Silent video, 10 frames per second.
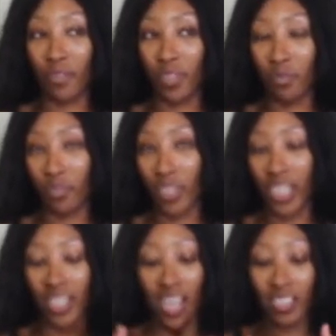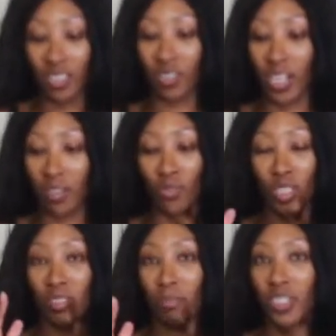feel free and not strained
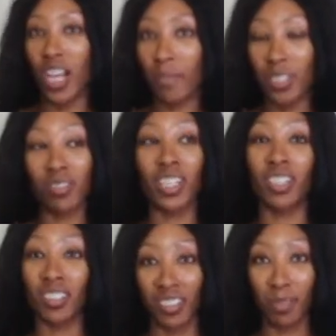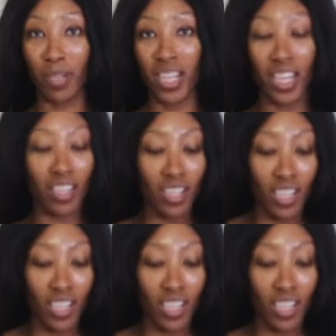with pajamas when I go to sleep at night.